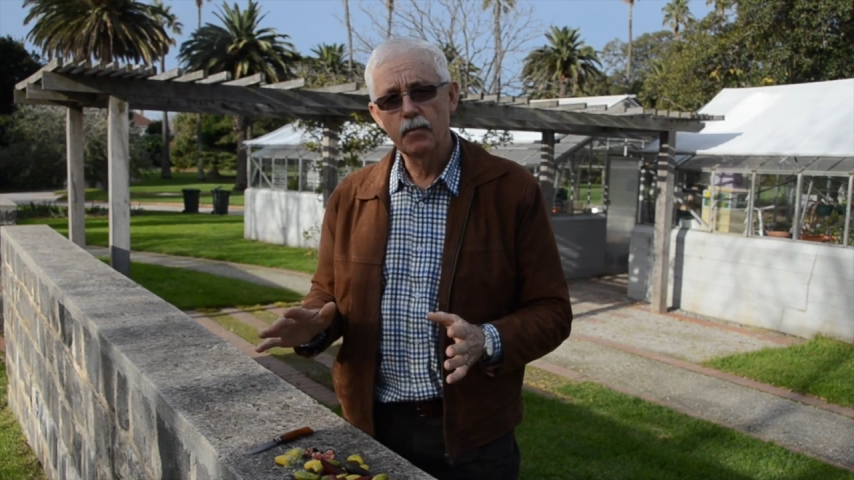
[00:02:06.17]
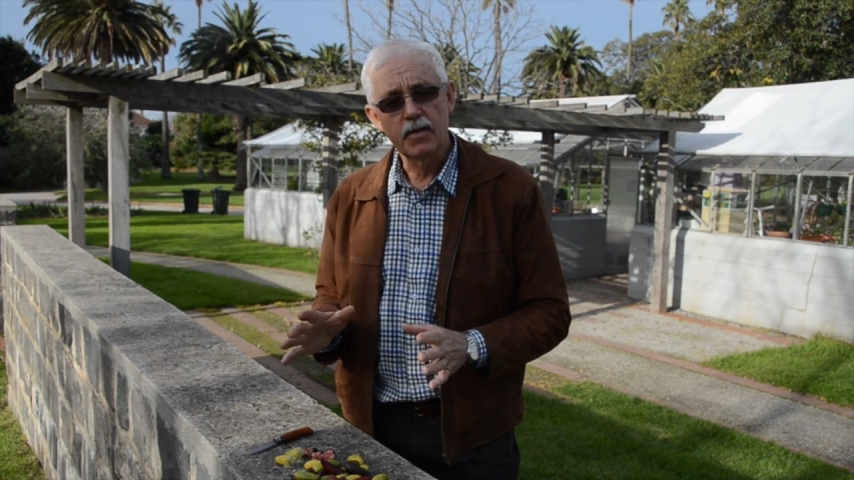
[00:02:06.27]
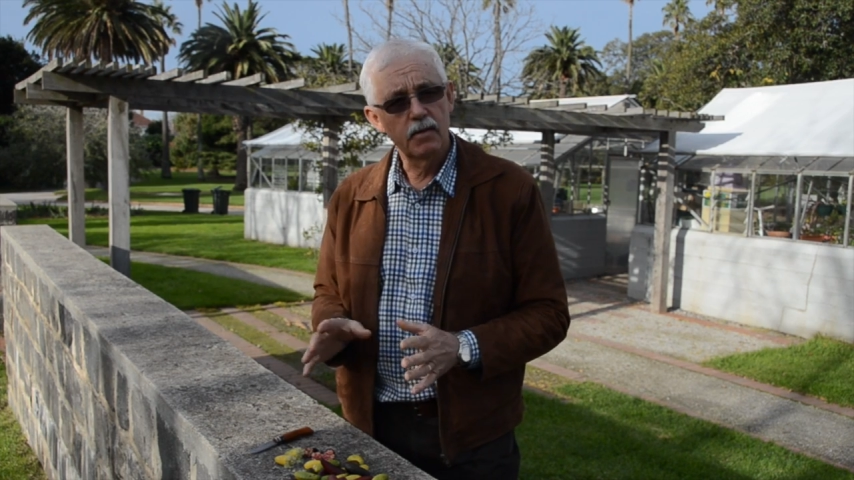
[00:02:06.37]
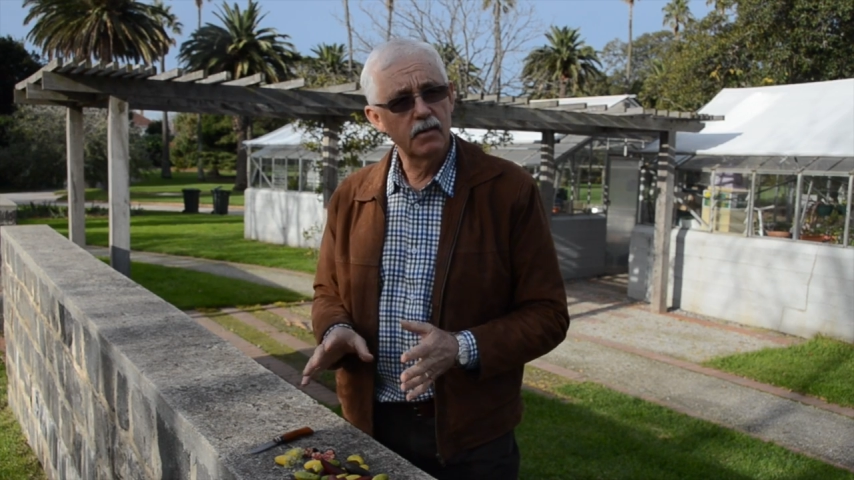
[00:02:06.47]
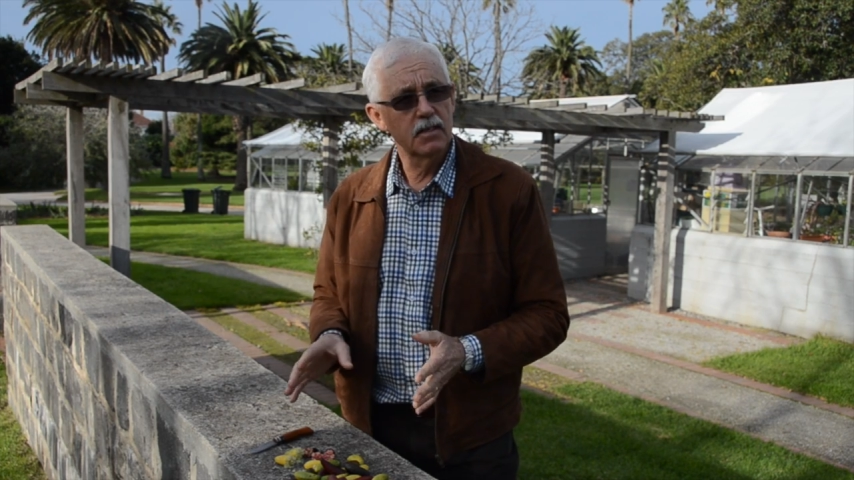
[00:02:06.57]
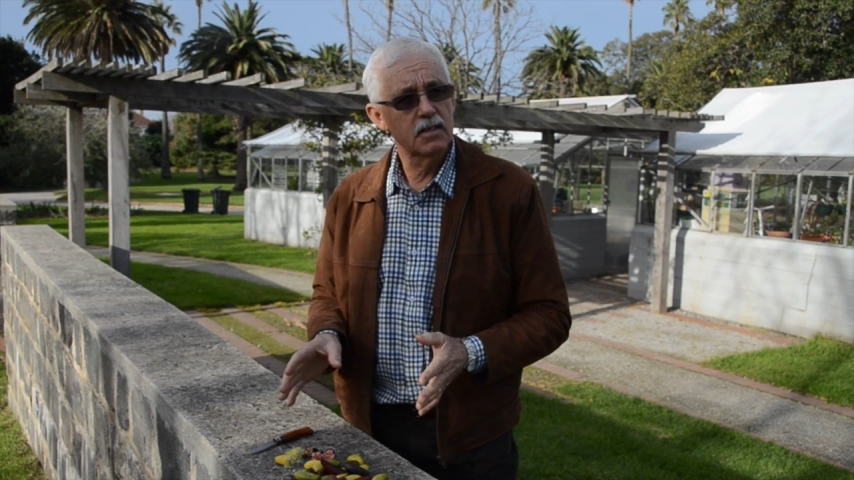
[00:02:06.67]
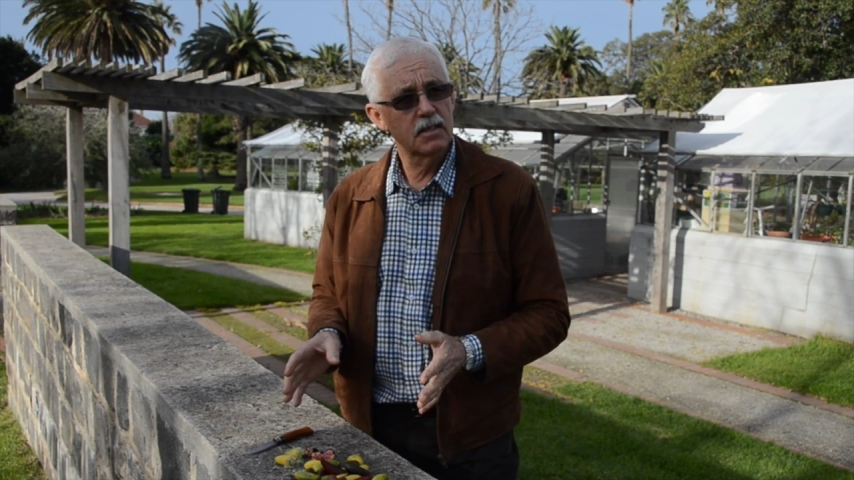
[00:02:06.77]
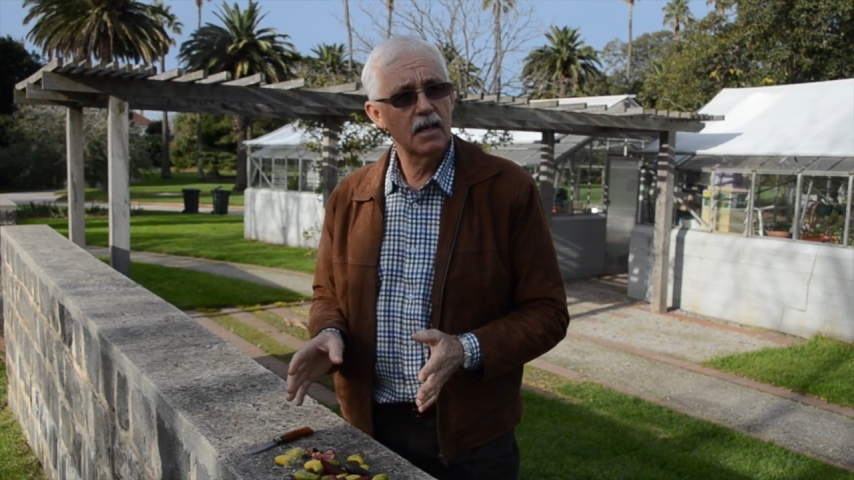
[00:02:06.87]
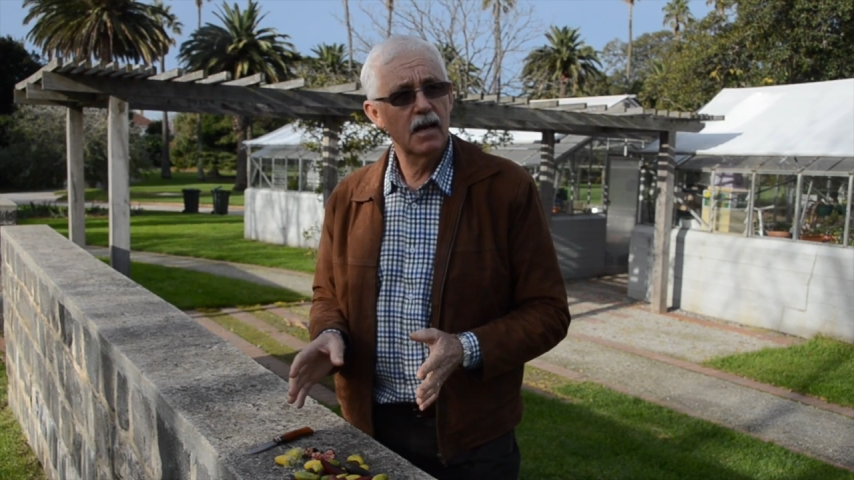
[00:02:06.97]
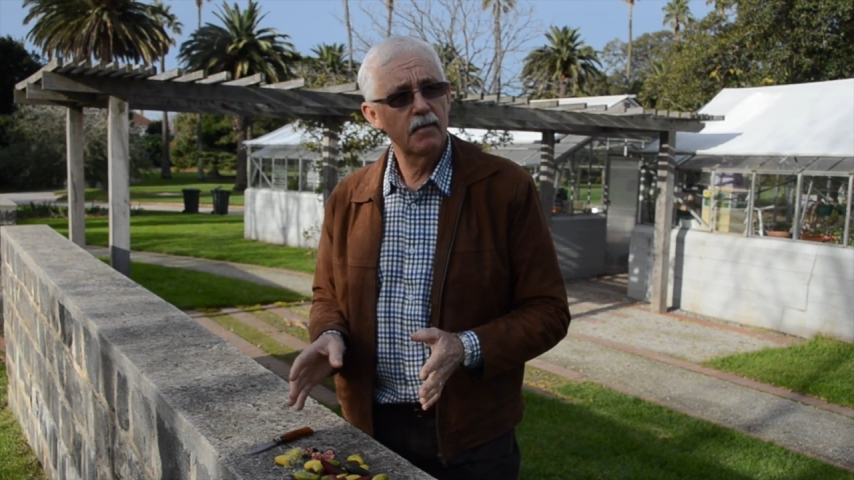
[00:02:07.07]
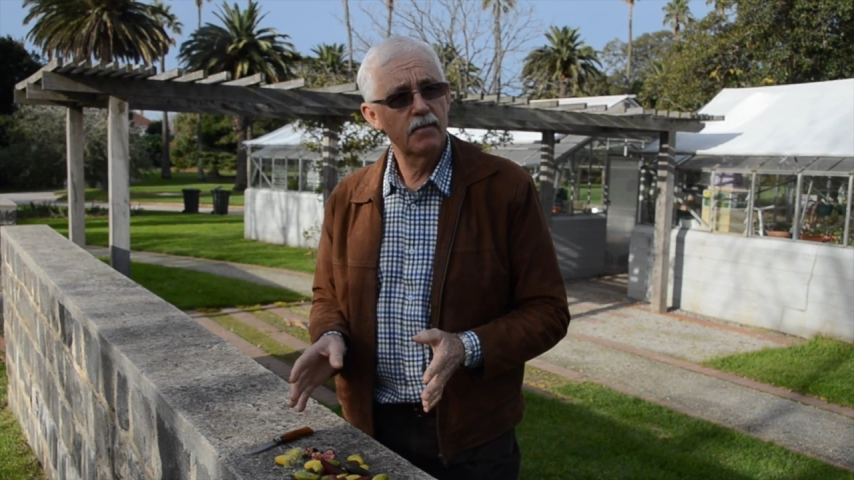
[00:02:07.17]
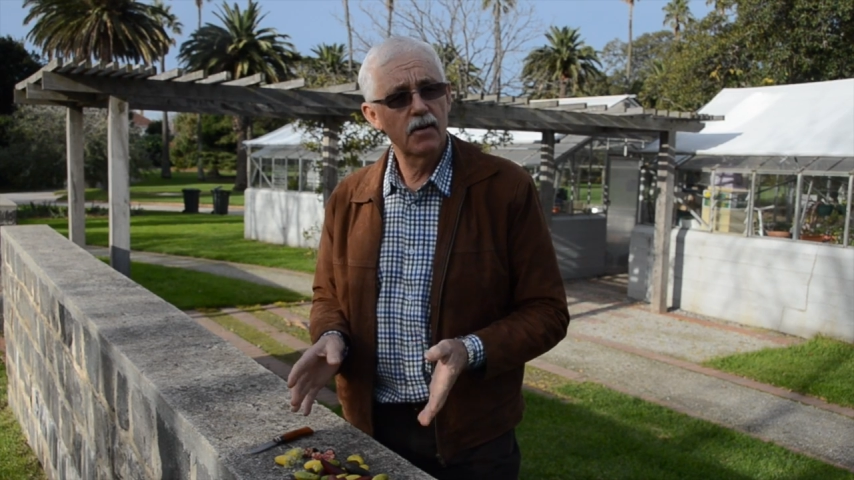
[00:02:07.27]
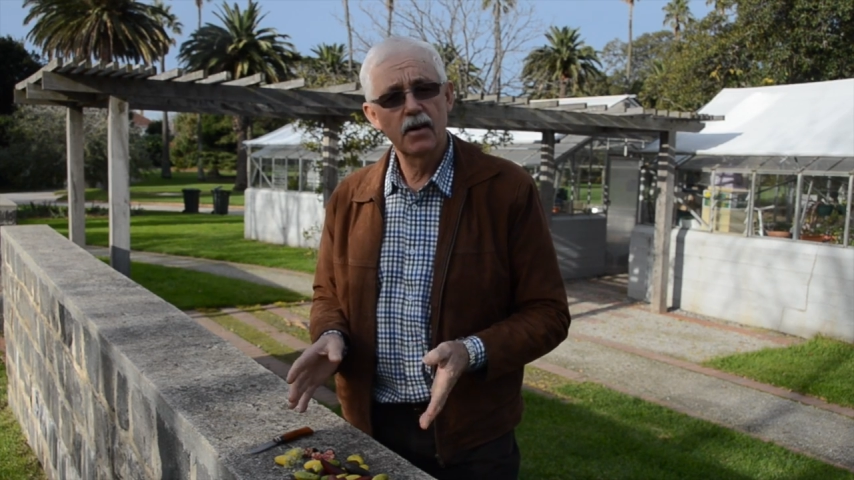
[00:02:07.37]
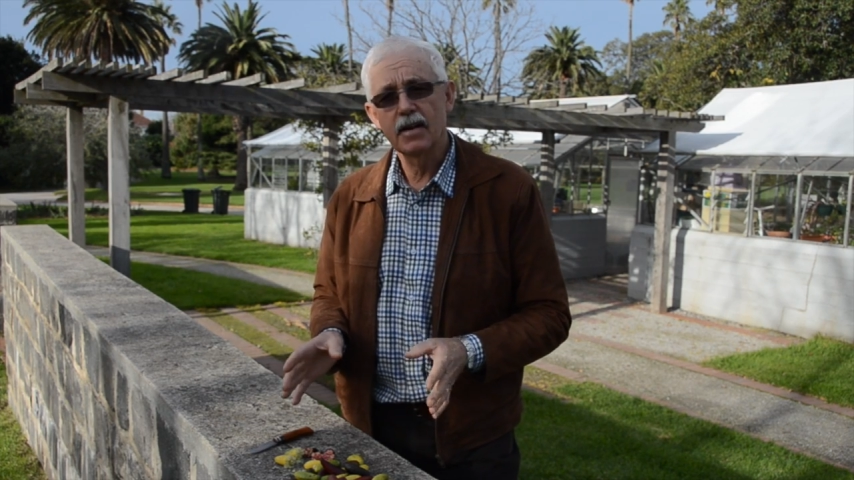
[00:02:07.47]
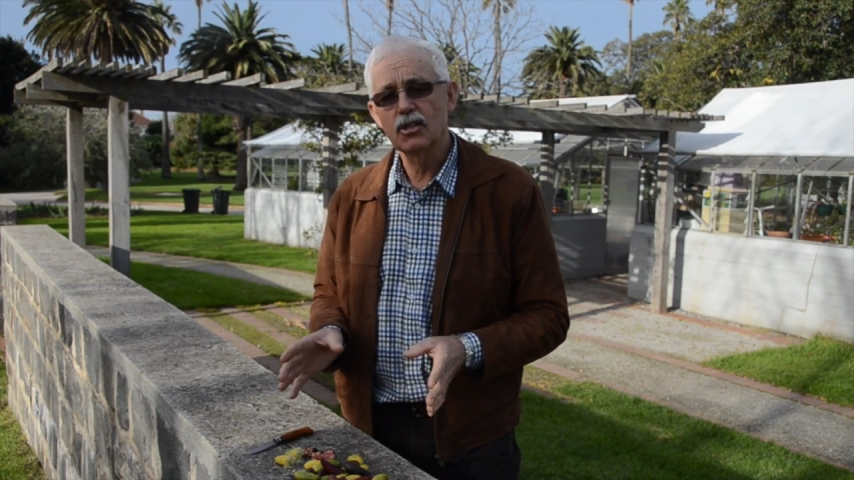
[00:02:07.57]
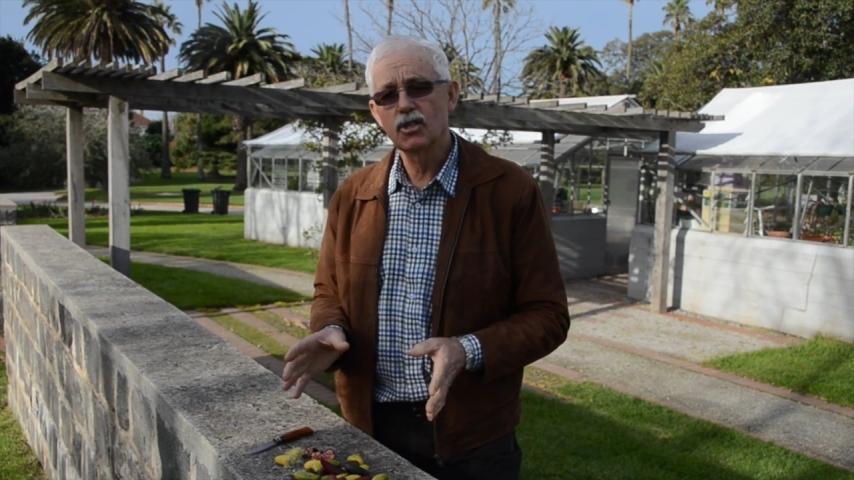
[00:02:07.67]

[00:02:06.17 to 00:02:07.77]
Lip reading: There is variety